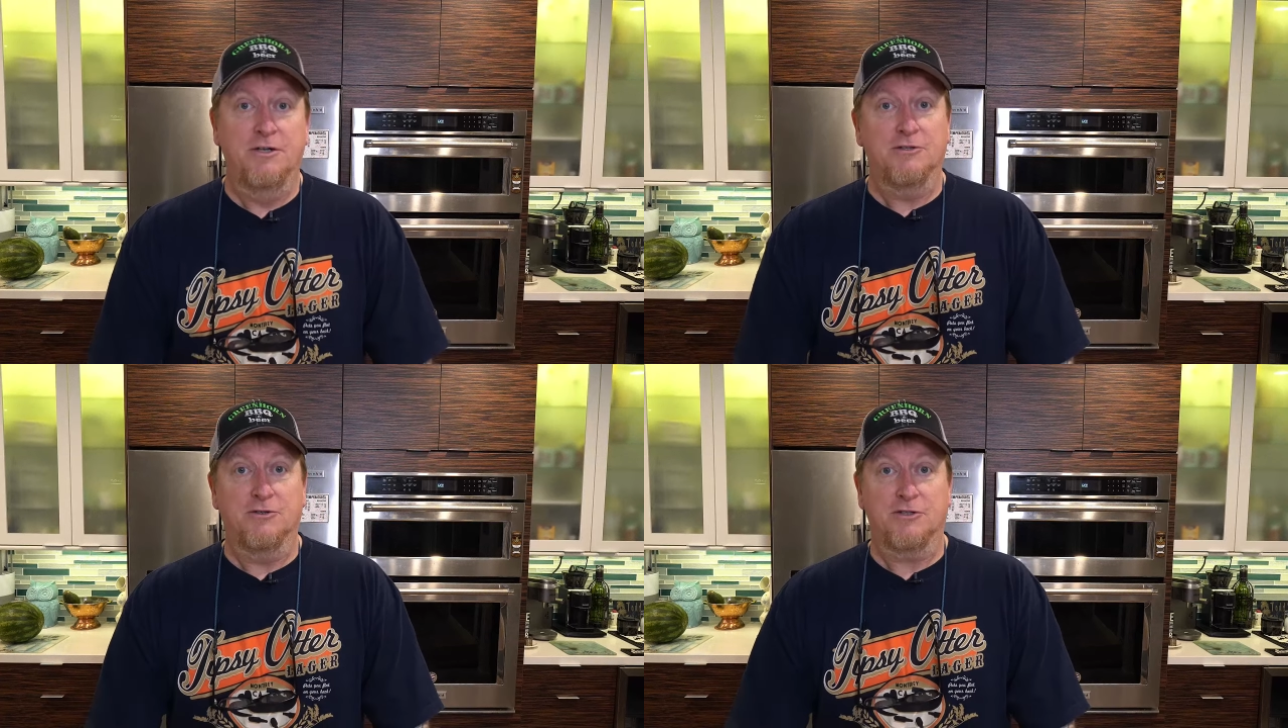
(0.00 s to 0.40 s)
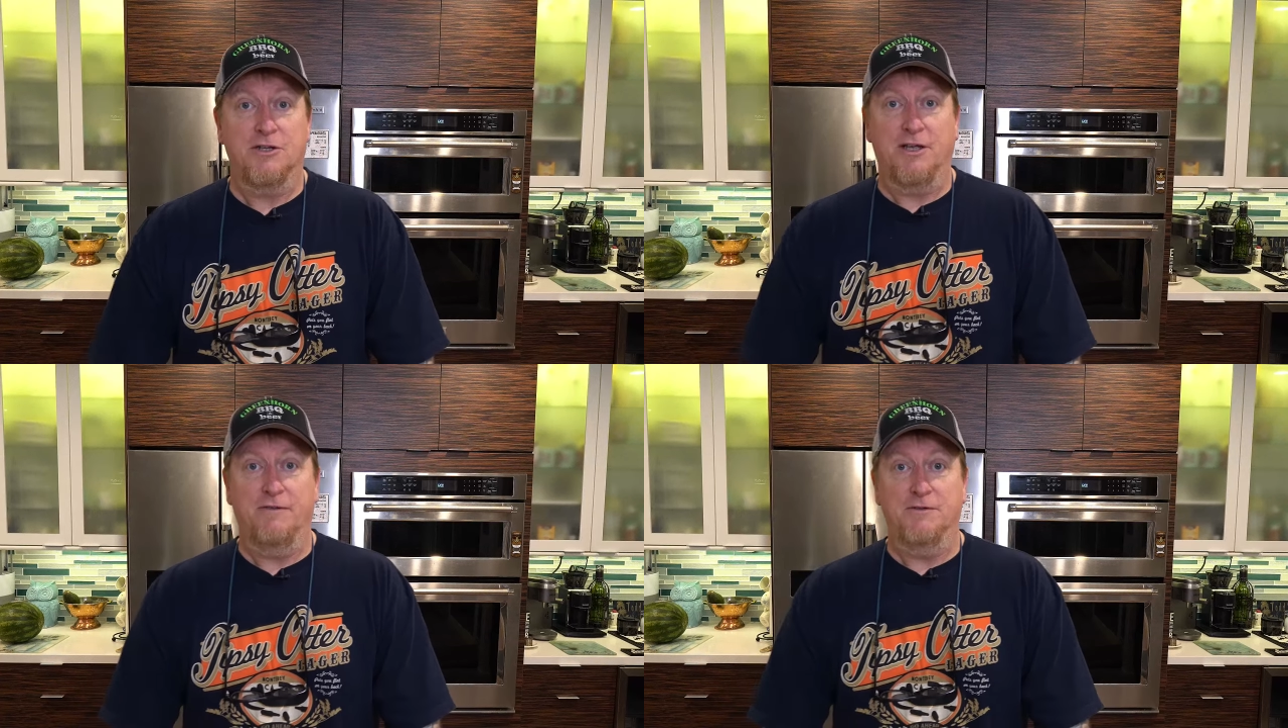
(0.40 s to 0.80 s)
So it's
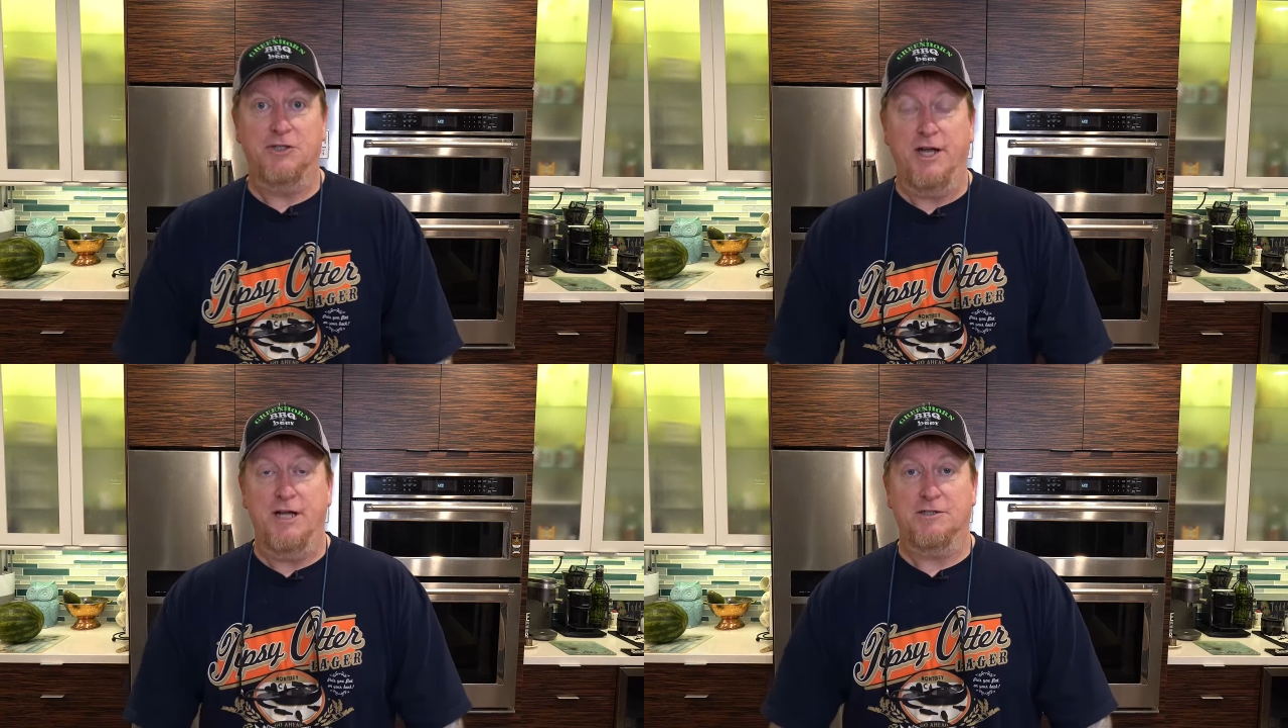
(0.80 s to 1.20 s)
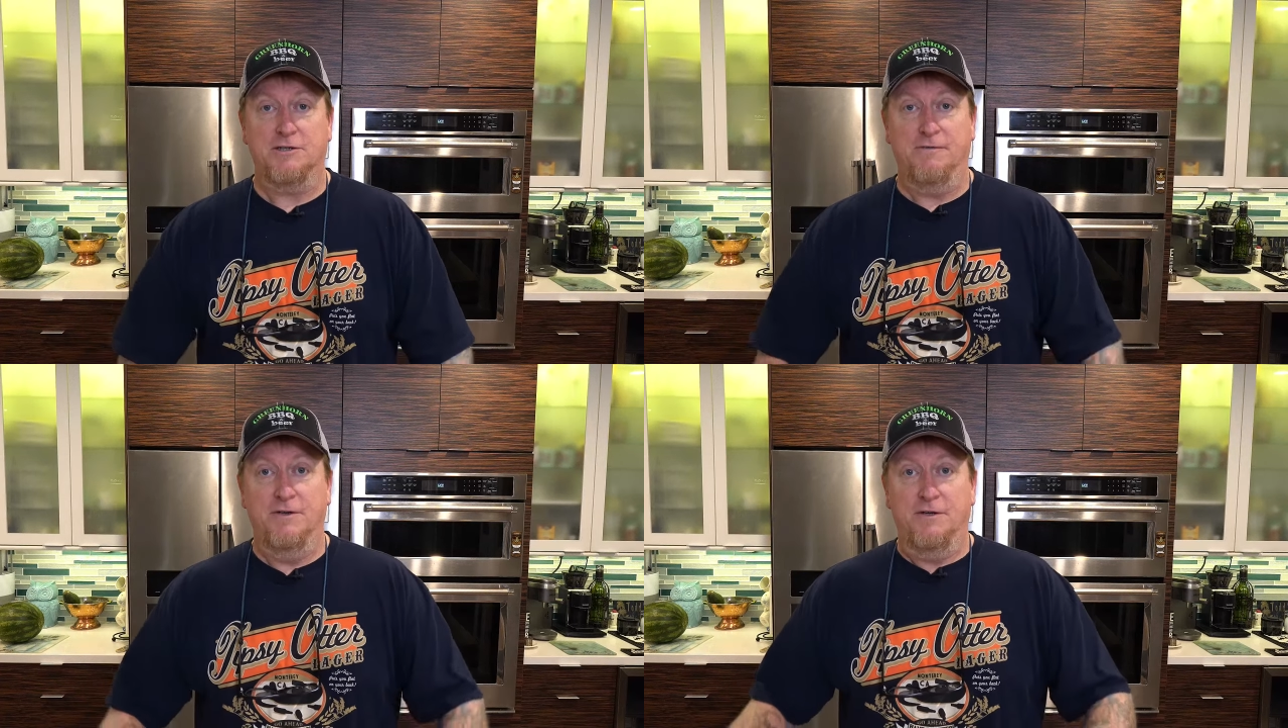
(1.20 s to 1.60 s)
gonna give a chance
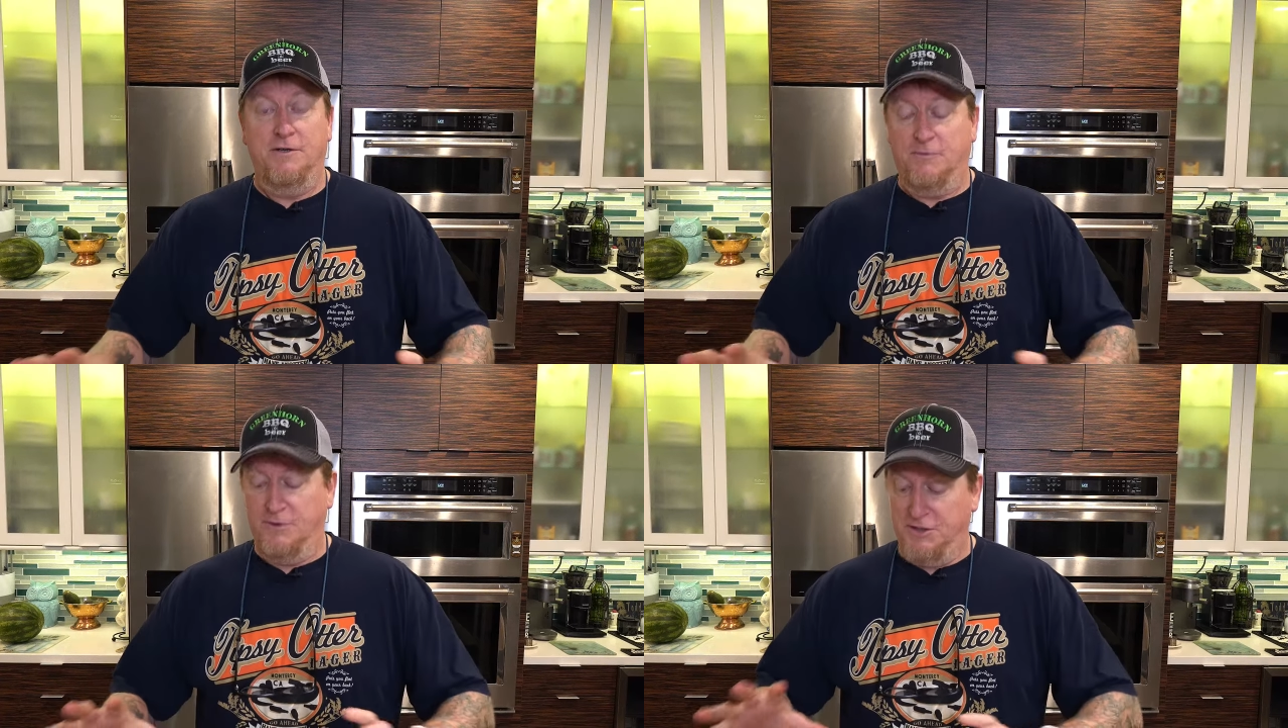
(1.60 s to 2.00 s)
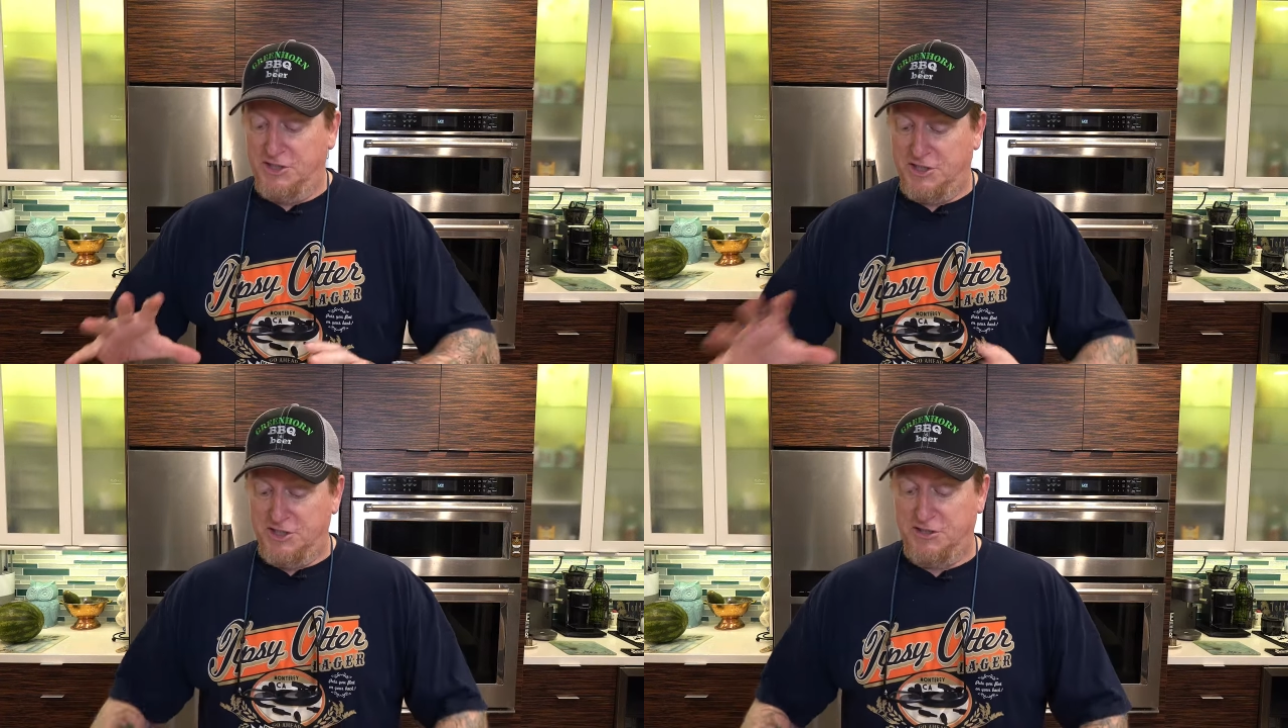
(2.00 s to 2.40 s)
of really
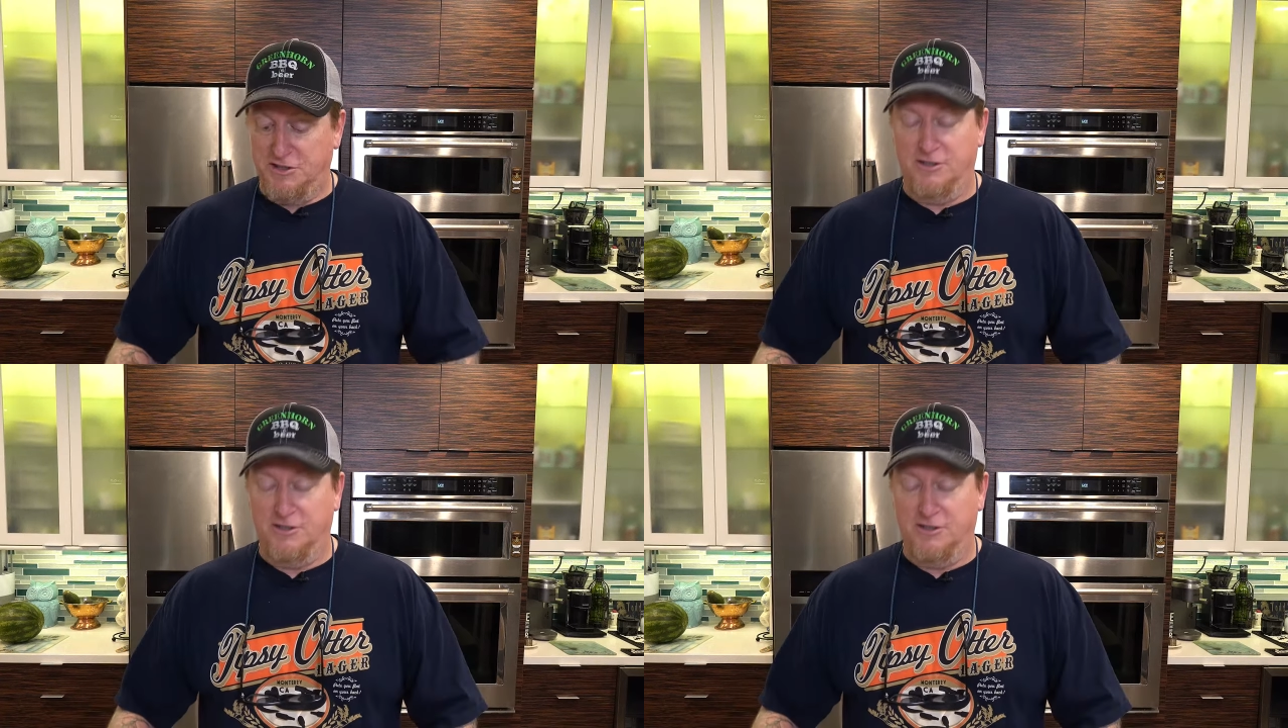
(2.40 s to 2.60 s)
seasoning